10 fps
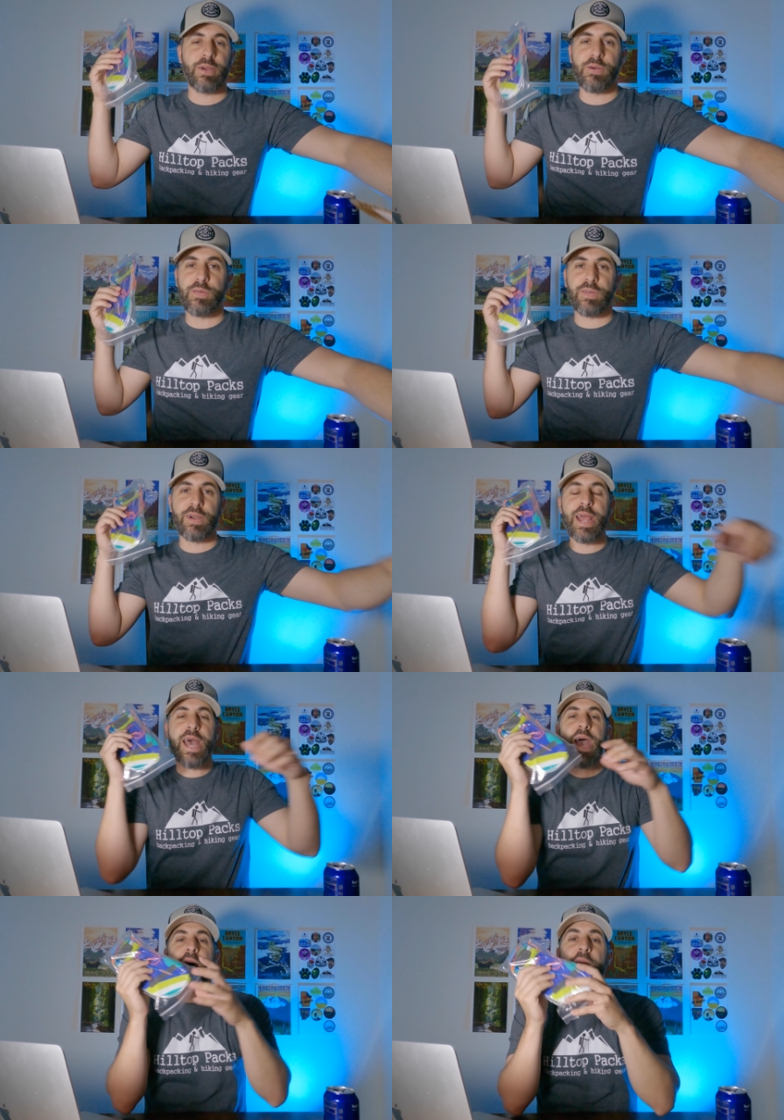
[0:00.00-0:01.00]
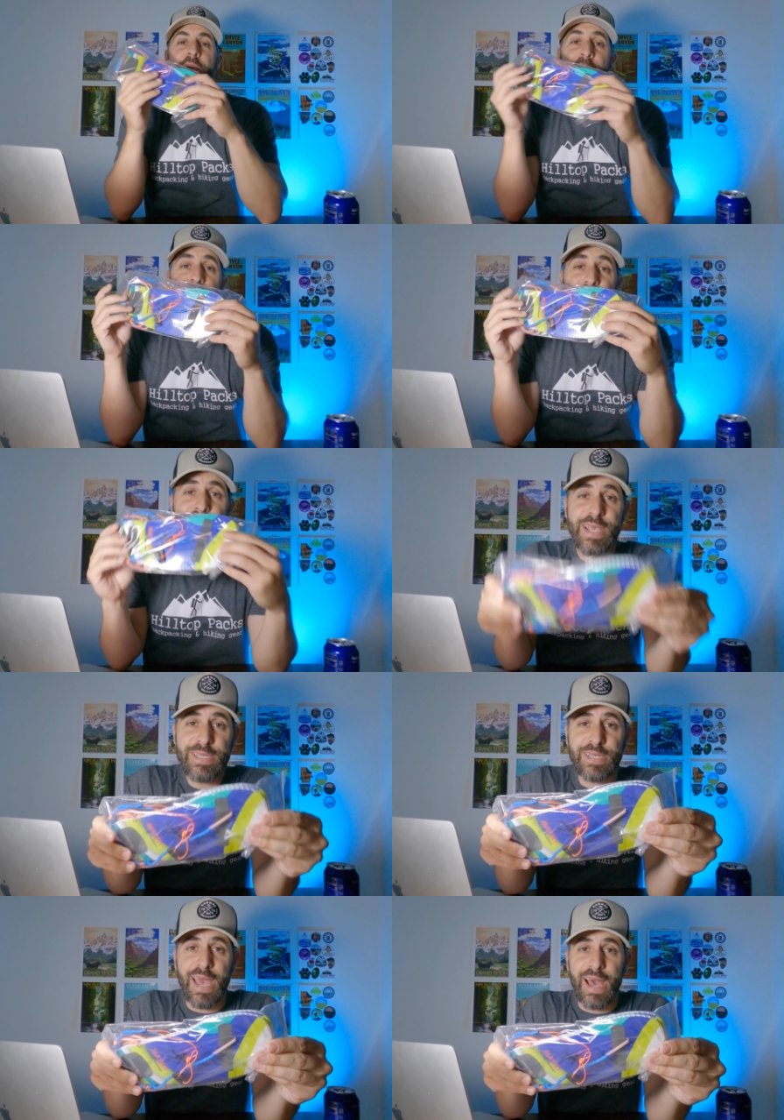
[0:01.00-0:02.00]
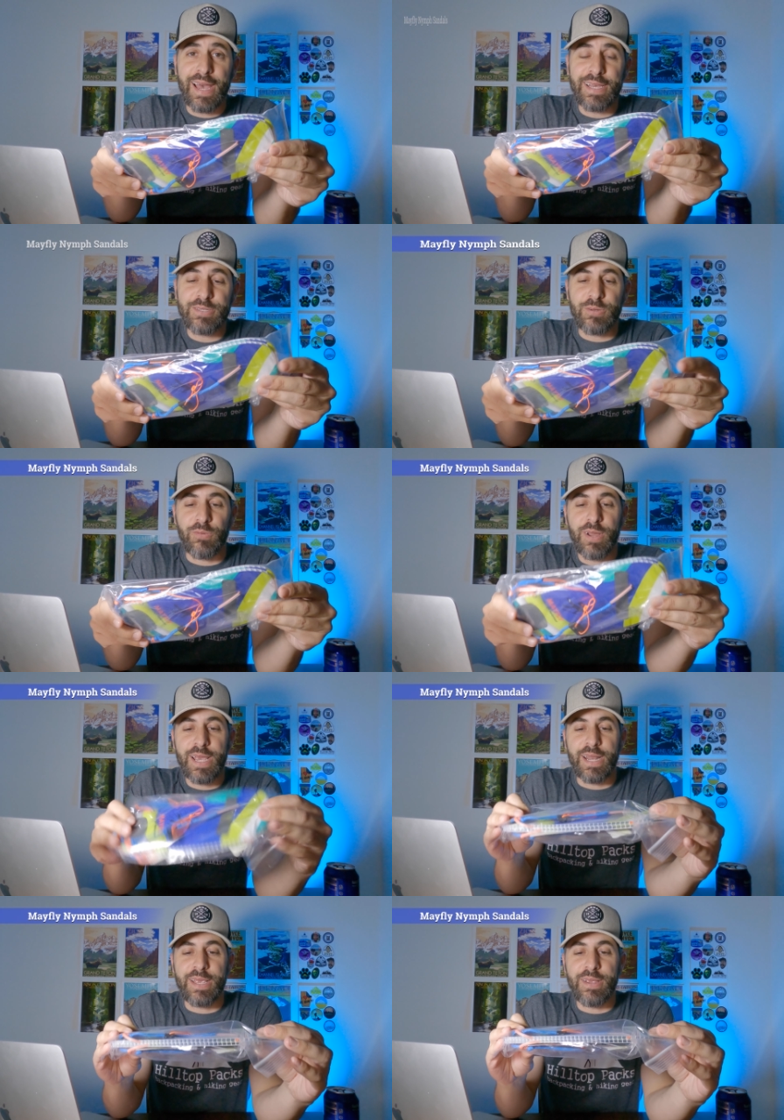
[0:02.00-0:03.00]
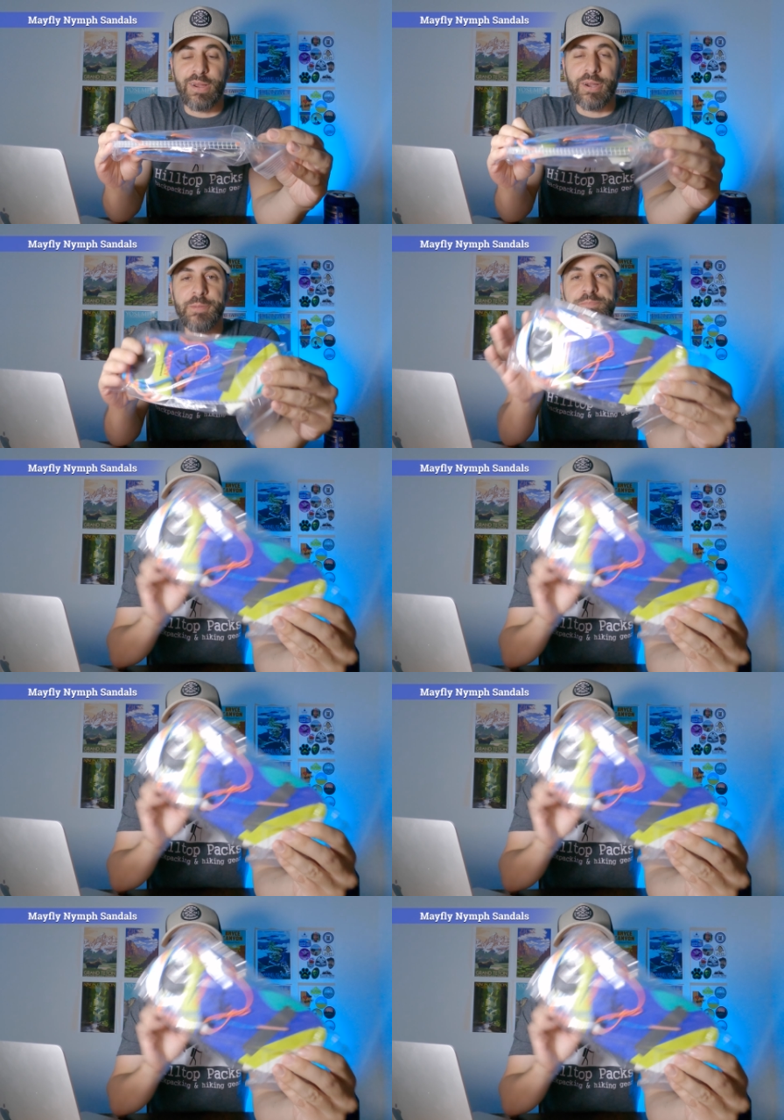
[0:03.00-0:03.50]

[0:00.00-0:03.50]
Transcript: go over are these guys right here.